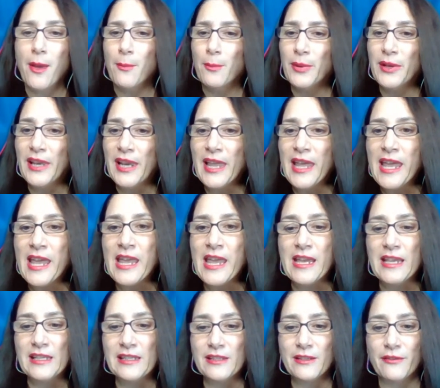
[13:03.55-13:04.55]

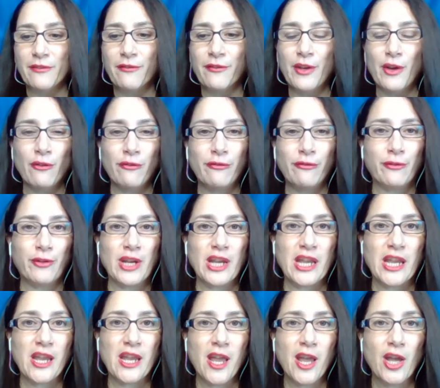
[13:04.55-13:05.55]
please feel
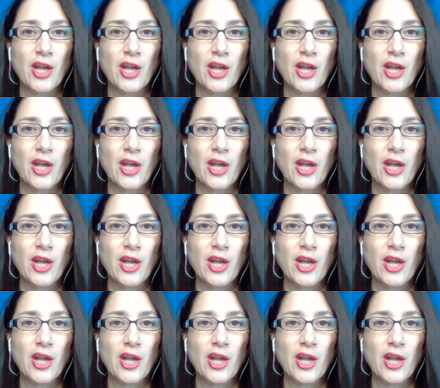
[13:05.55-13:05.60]
free